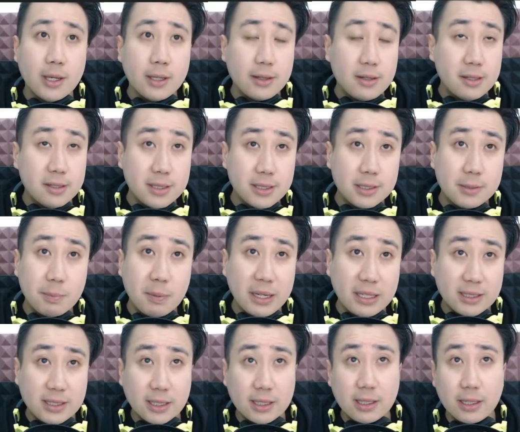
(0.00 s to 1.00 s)
This is
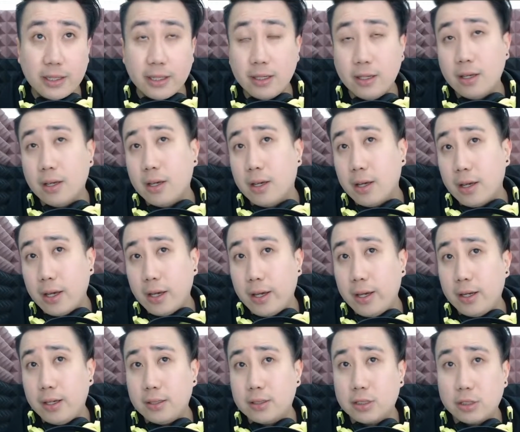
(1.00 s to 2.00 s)
basically
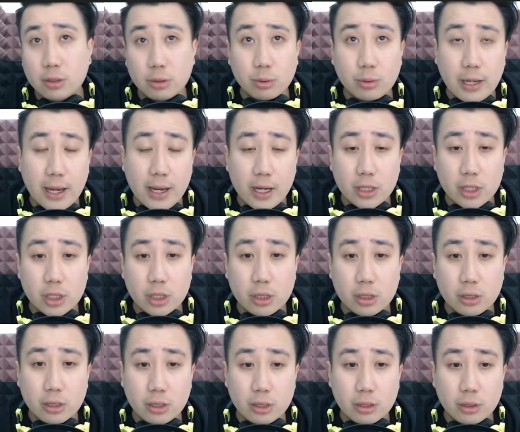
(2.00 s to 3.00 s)
a Sugash
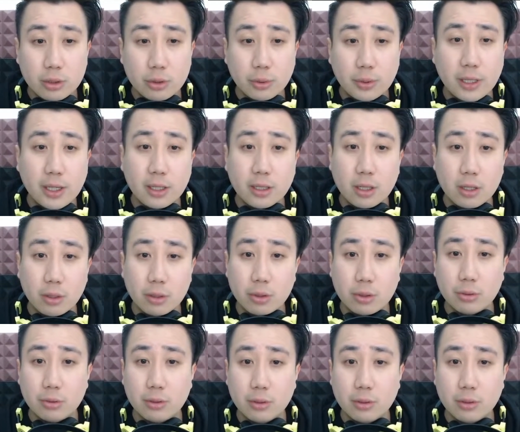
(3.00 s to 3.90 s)
to Kid Goku.